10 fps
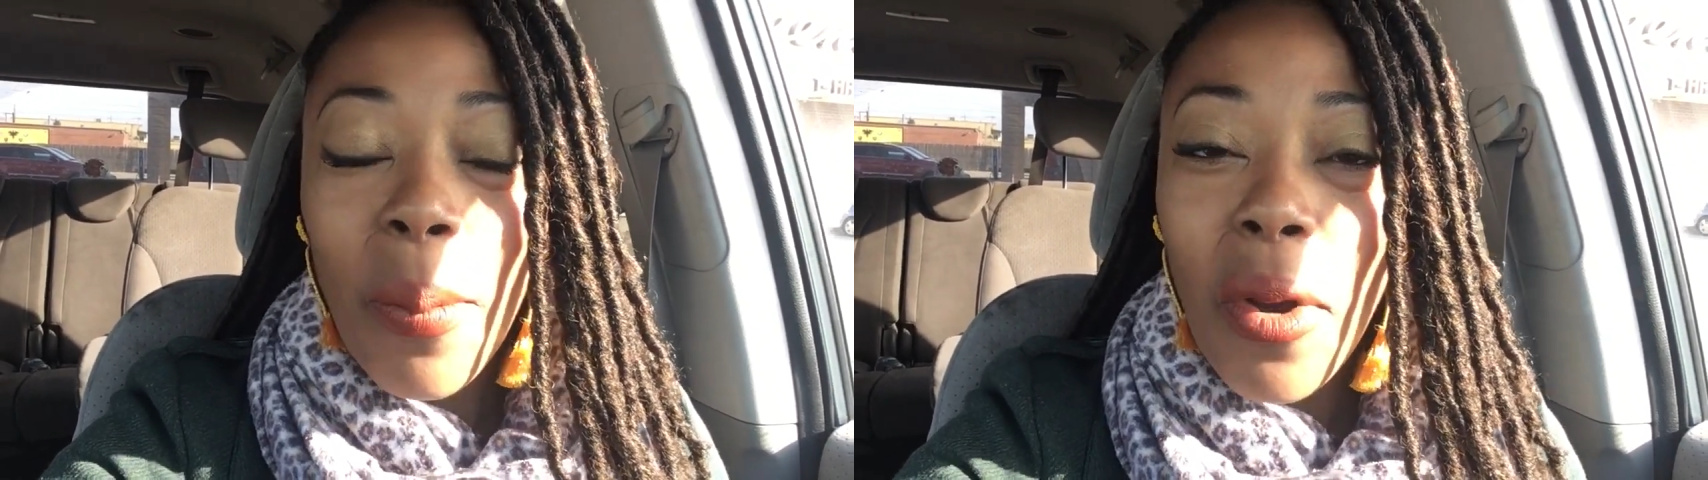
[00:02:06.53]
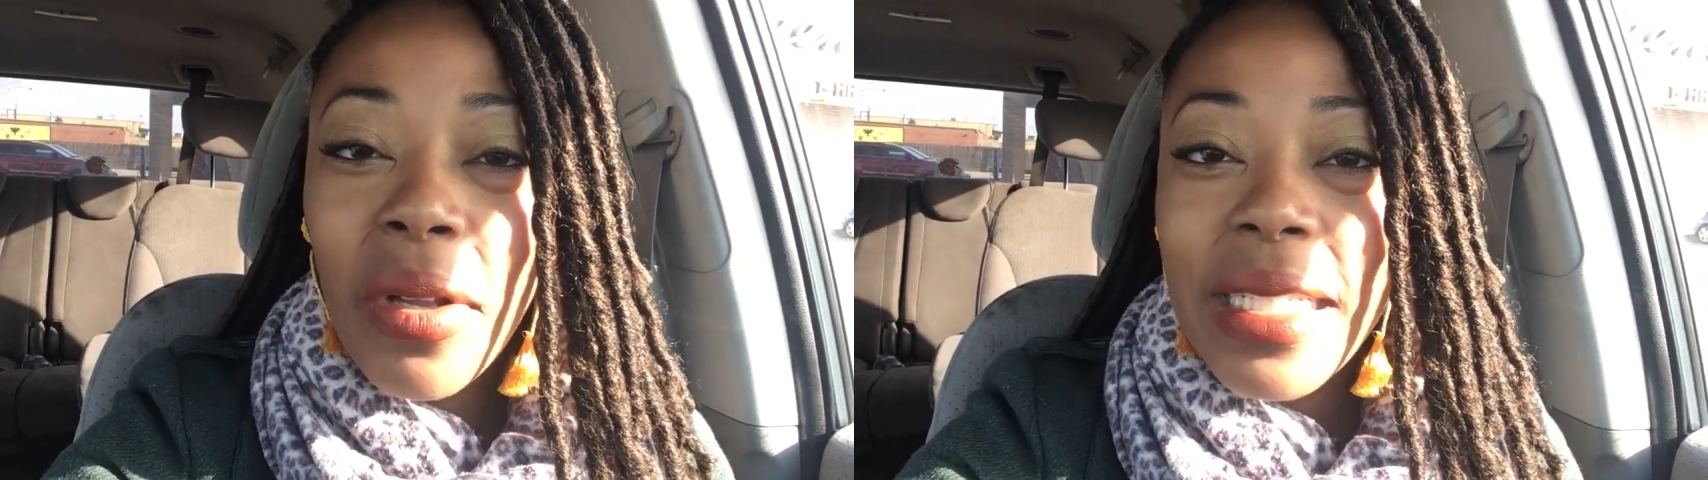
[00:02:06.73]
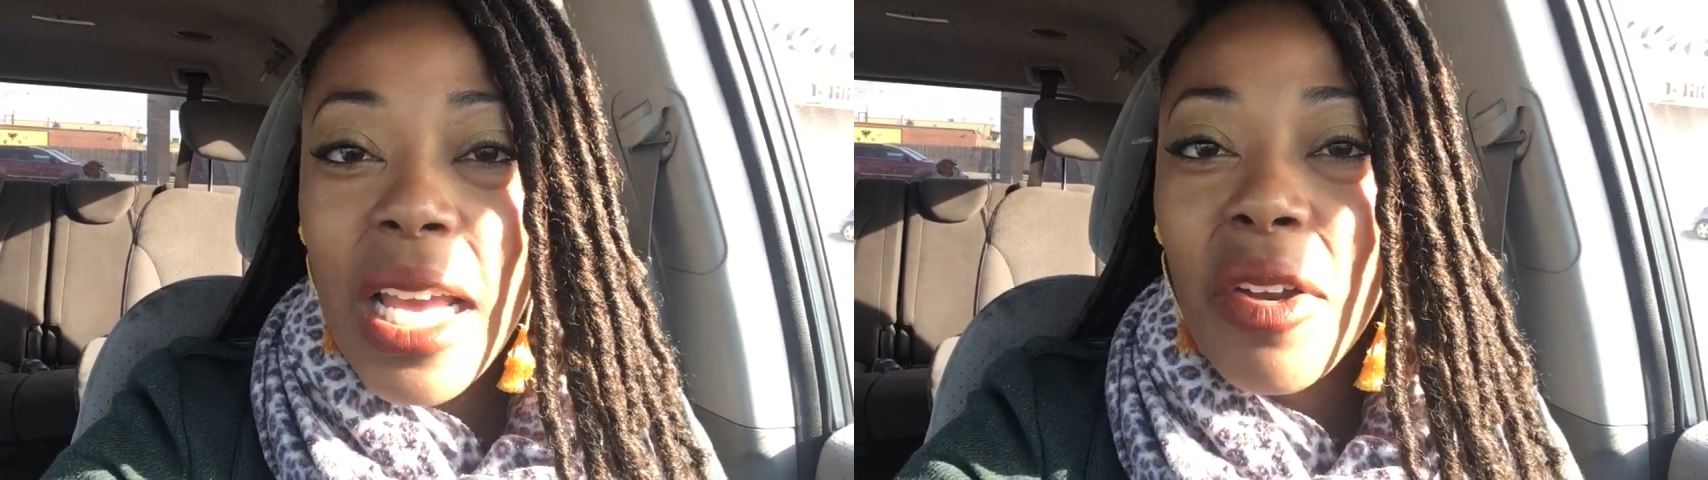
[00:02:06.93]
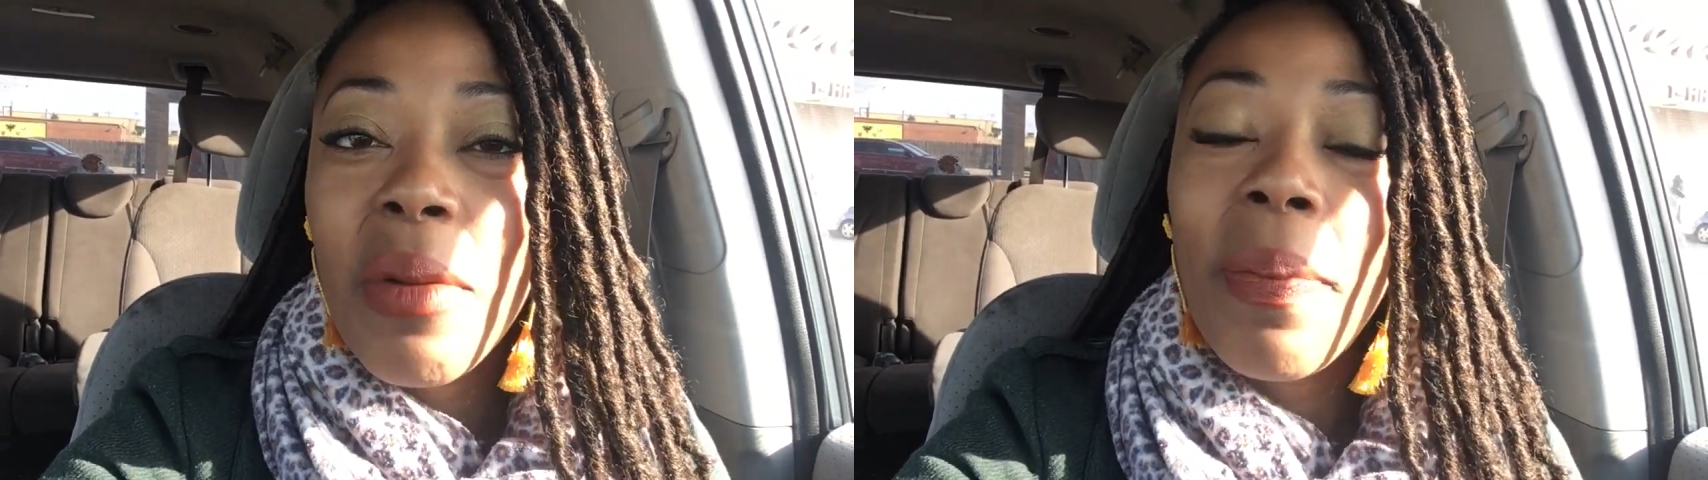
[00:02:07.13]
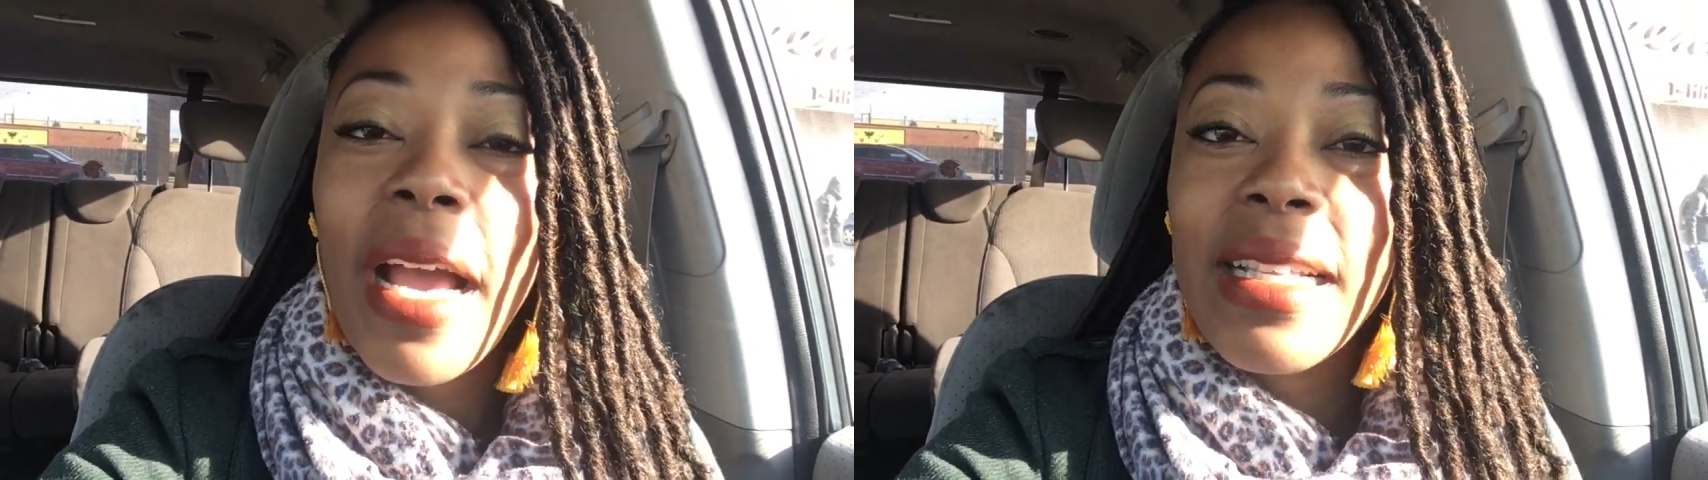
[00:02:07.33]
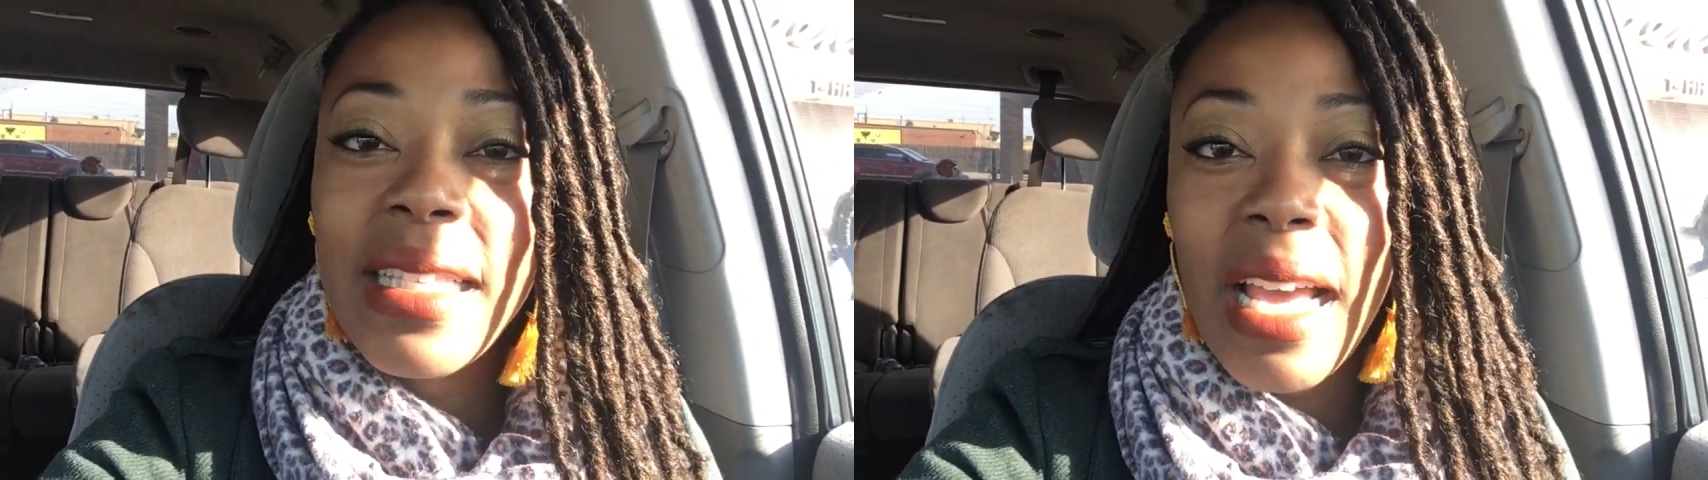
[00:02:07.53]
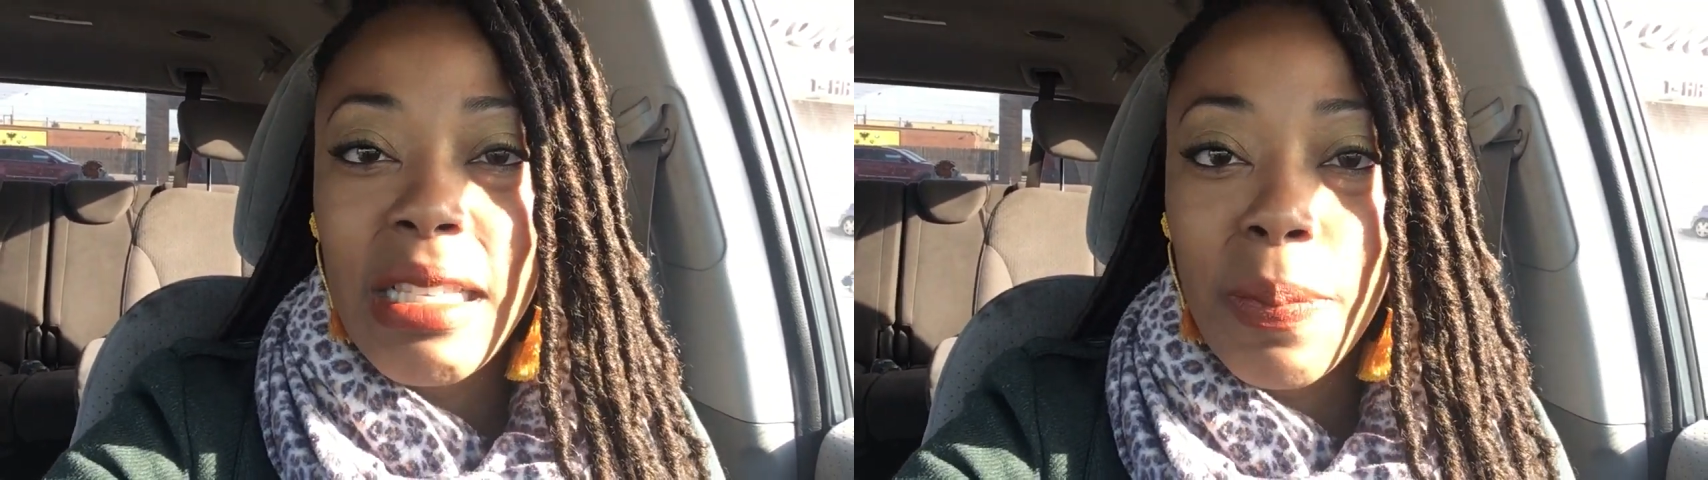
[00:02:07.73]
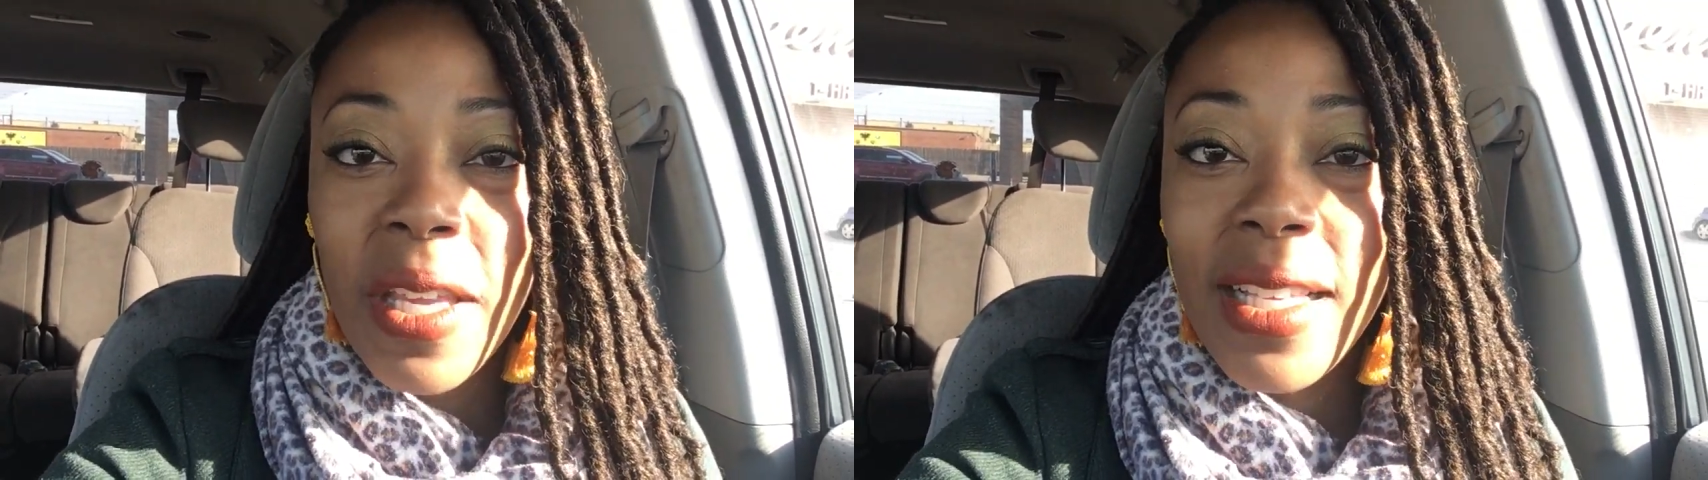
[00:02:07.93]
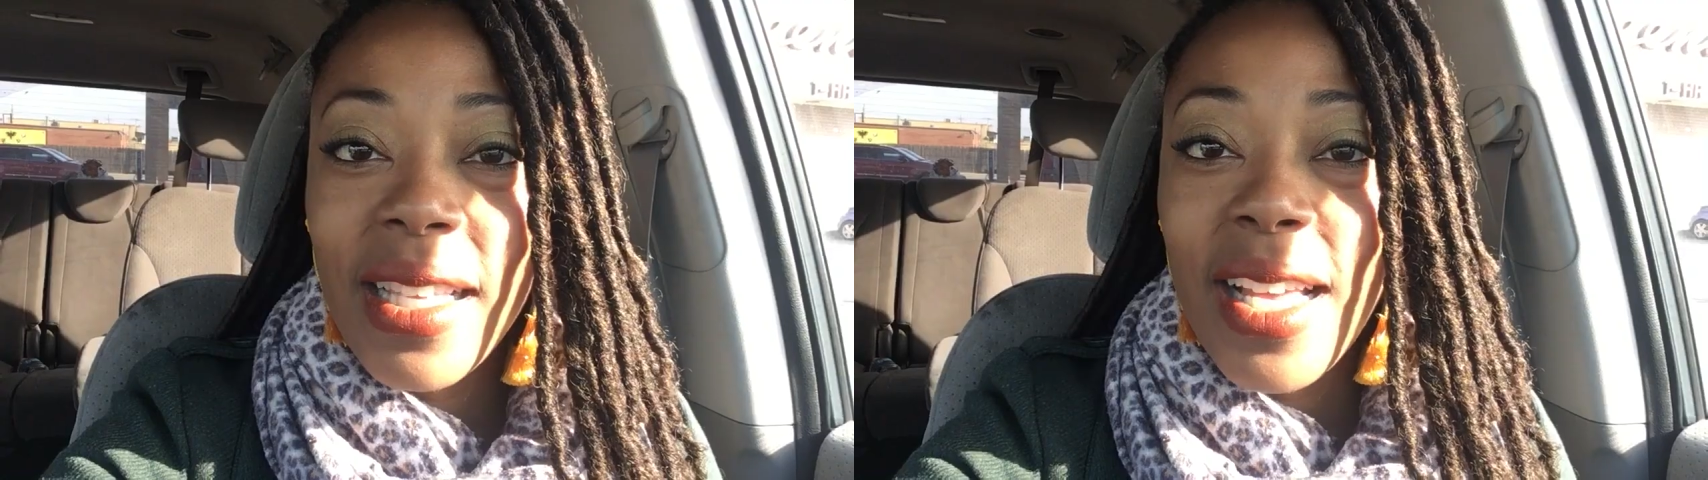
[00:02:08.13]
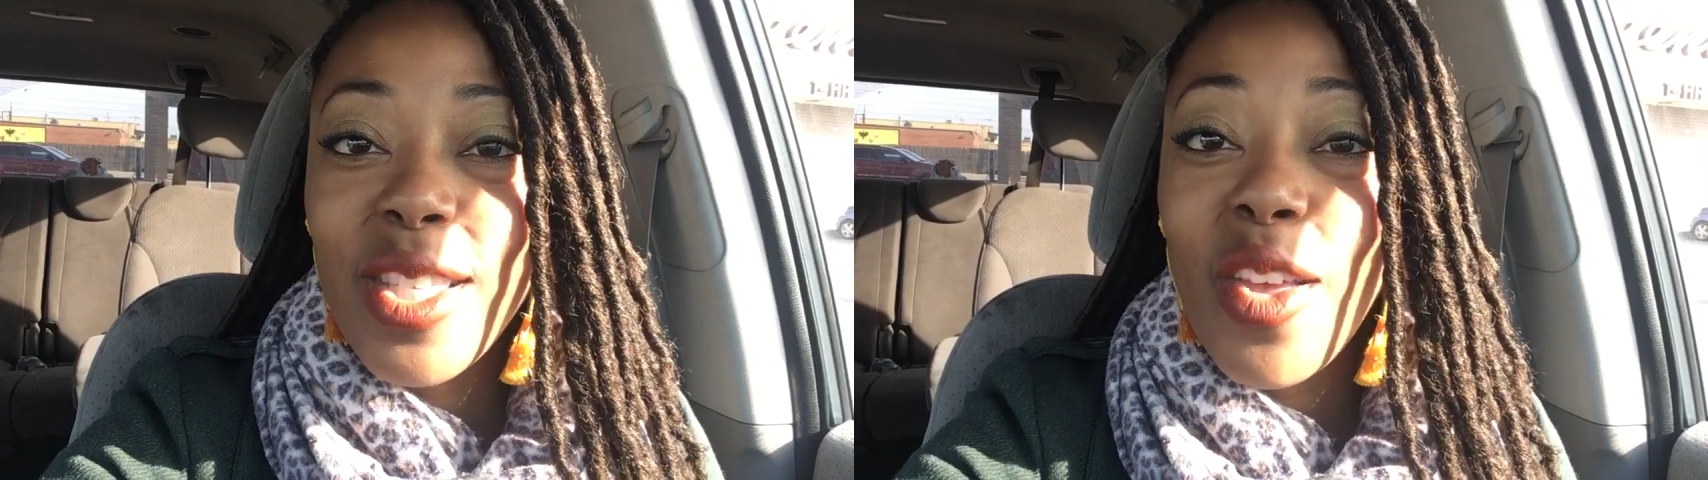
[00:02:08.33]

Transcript: broken down in bite sized pieces